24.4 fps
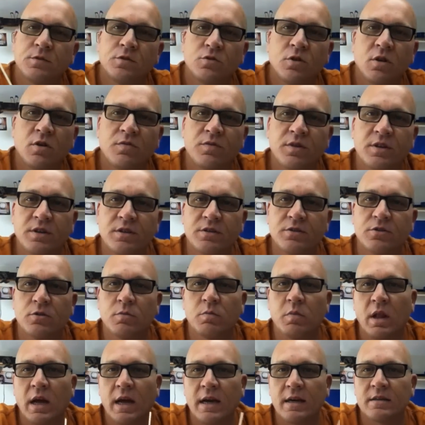trophies or
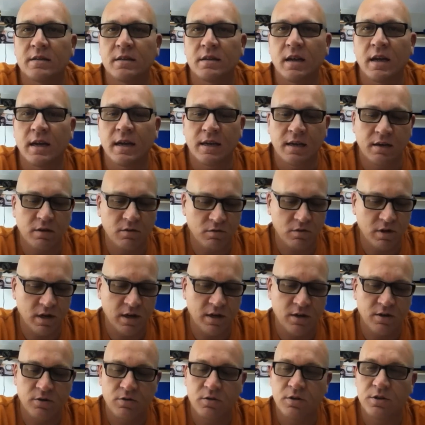plaques that I get when
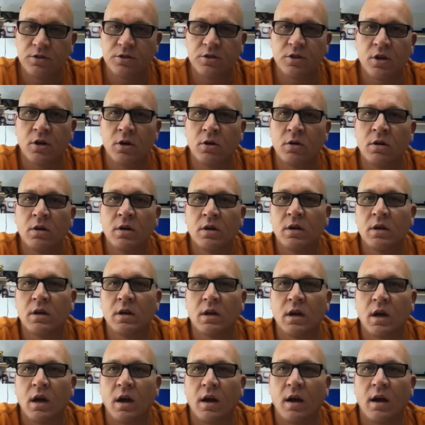I go to a show.
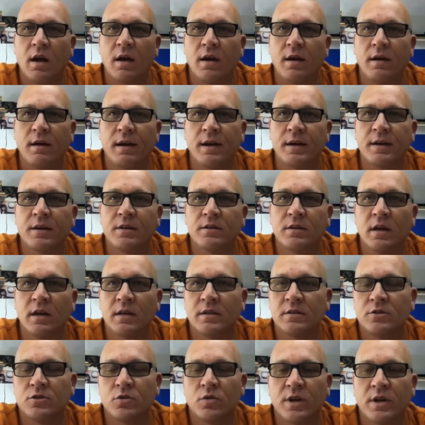I
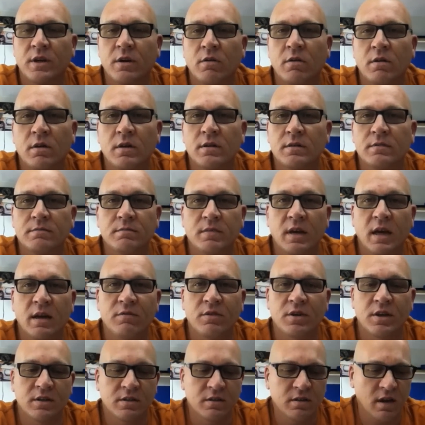enjoy going,
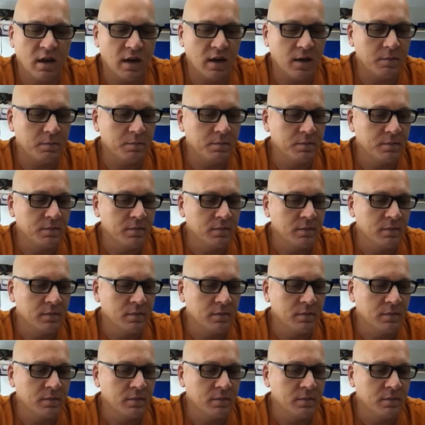have a good time.